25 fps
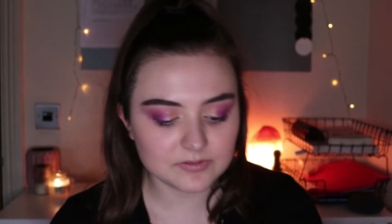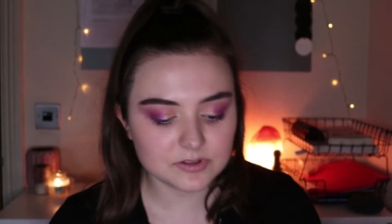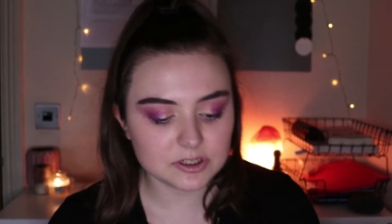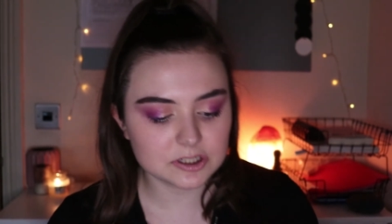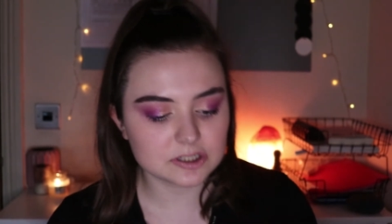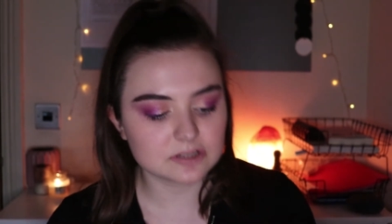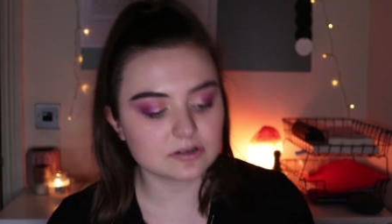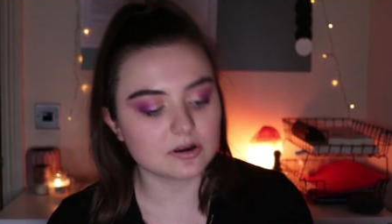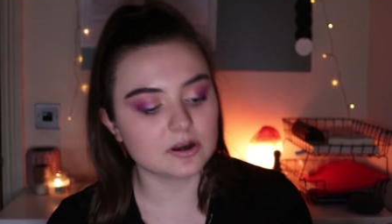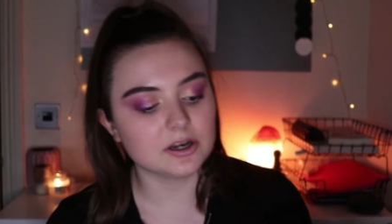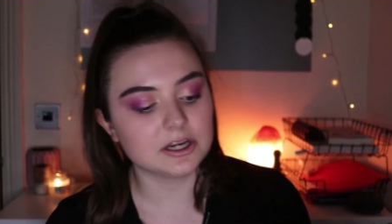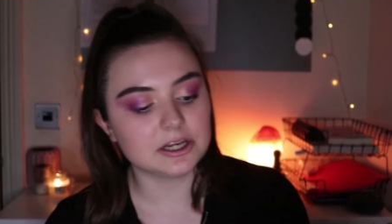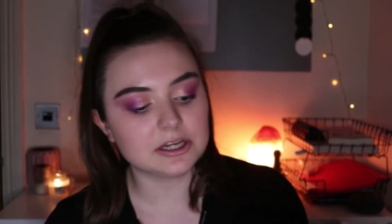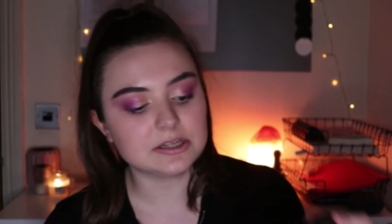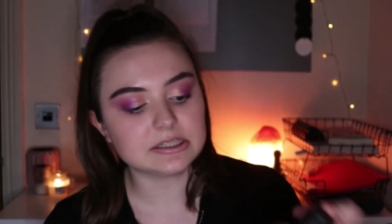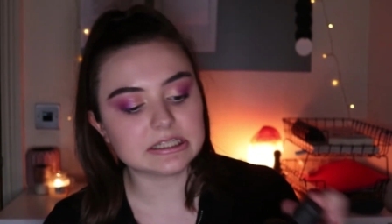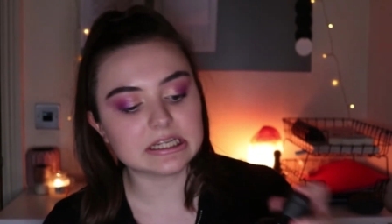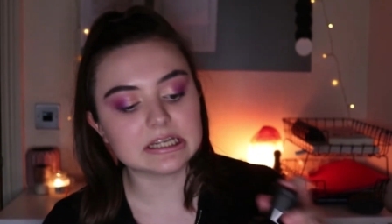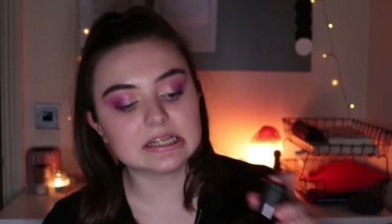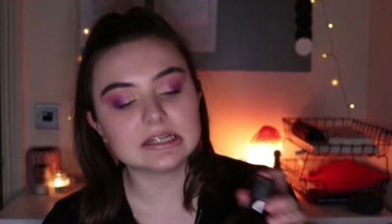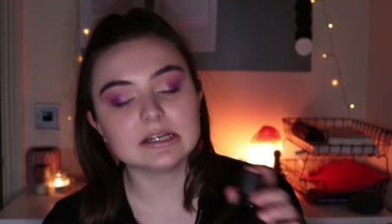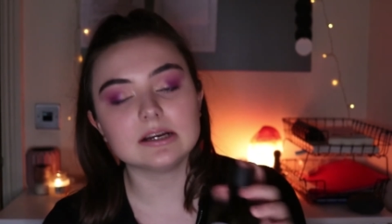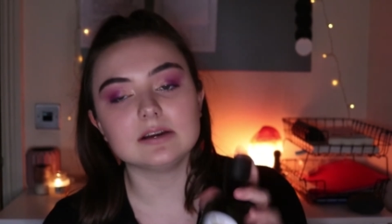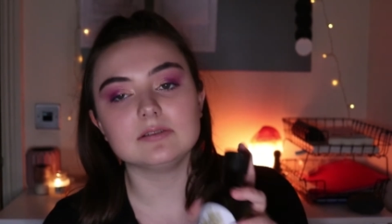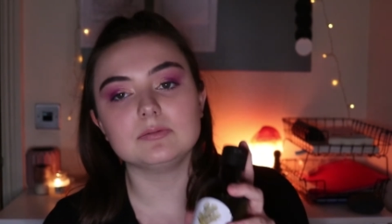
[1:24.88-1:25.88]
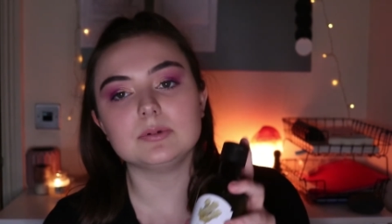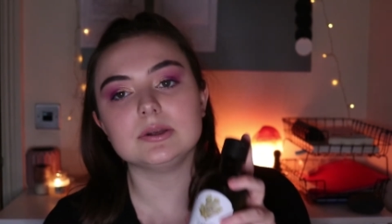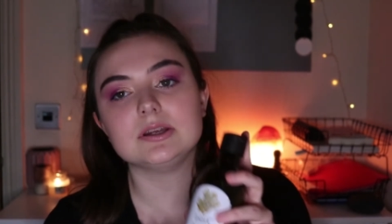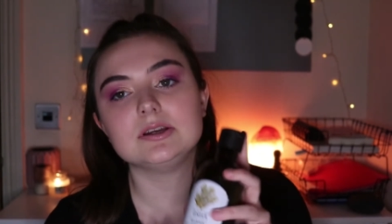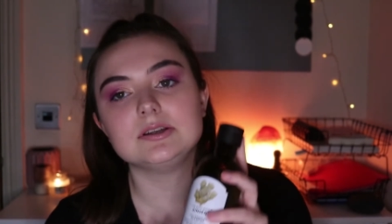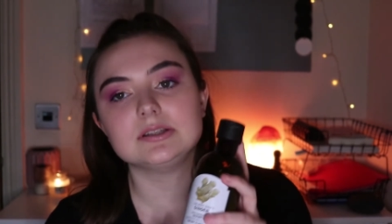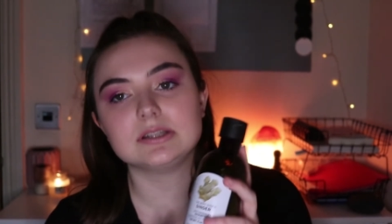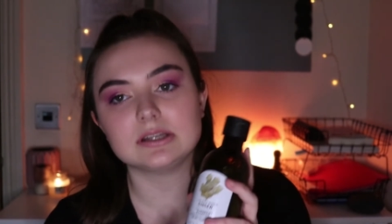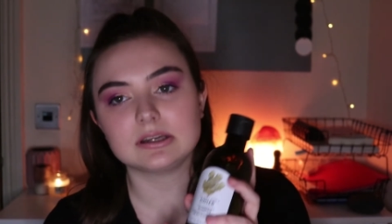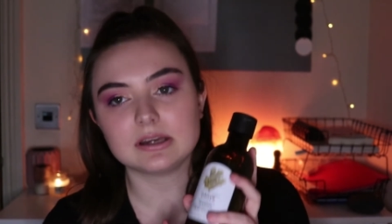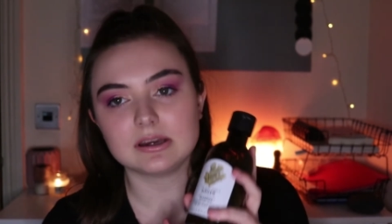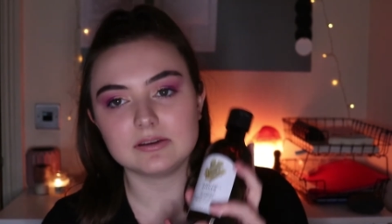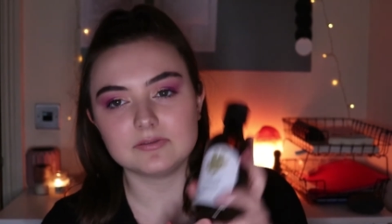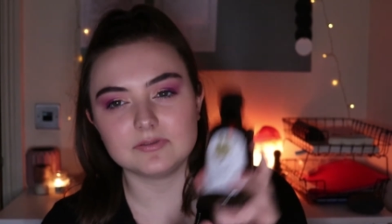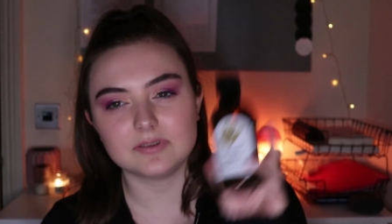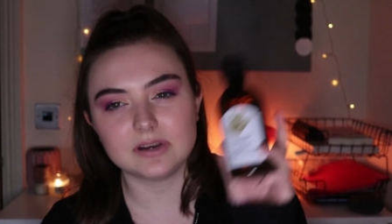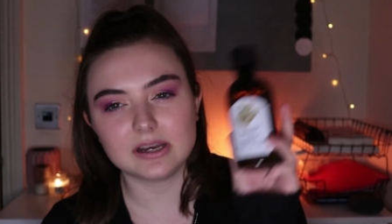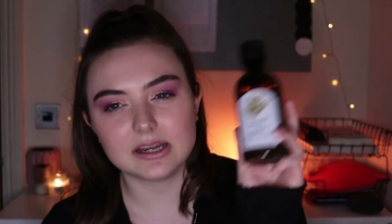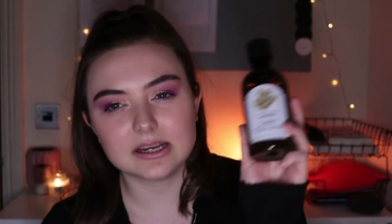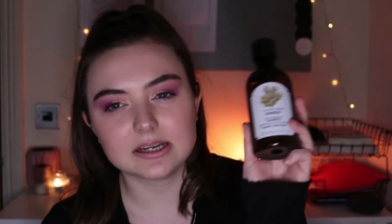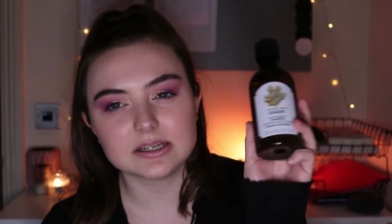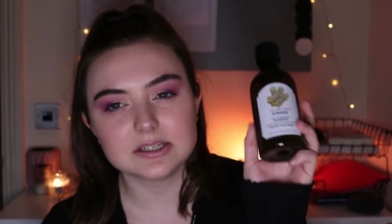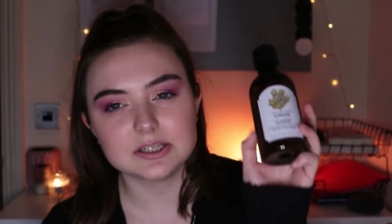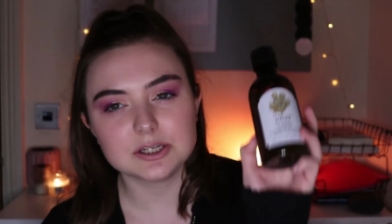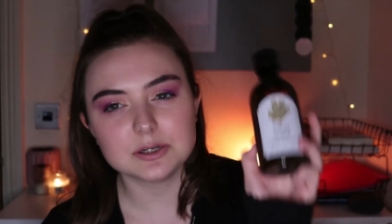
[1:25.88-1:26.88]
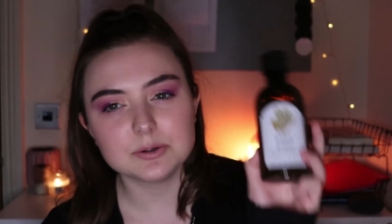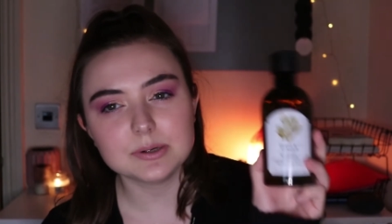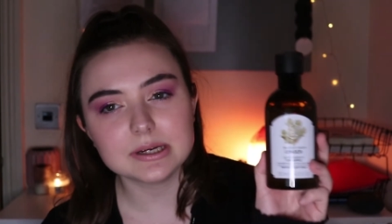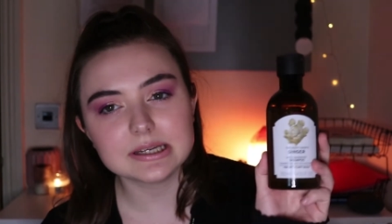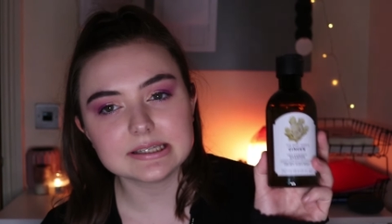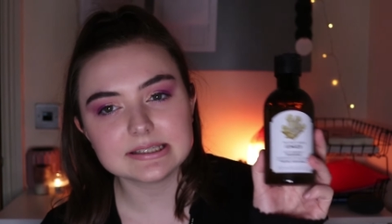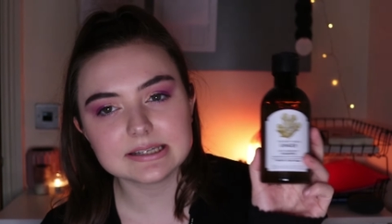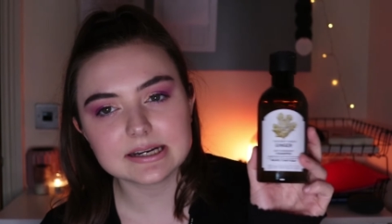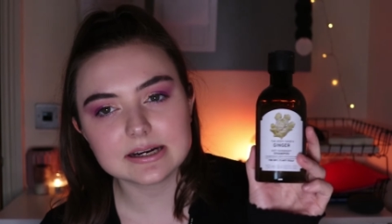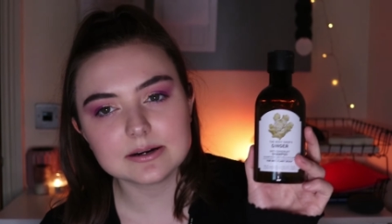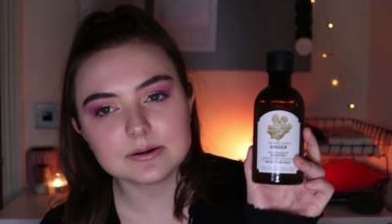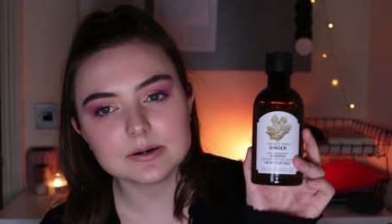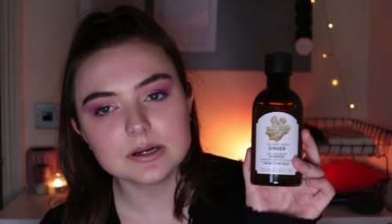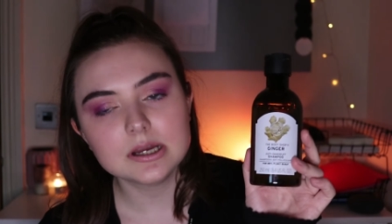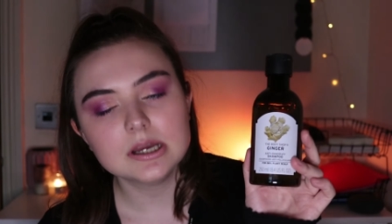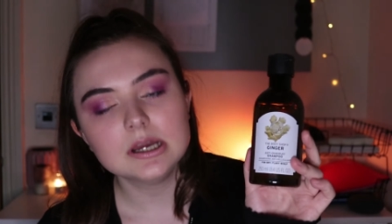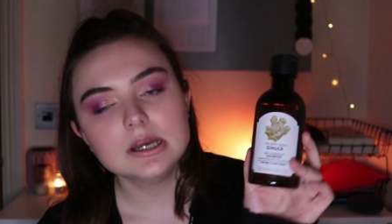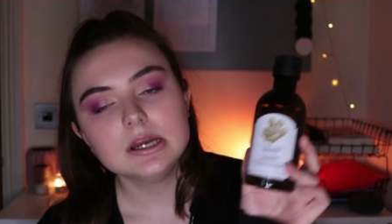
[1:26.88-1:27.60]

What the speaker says: just started using. I've been using it for like 2 weeks now.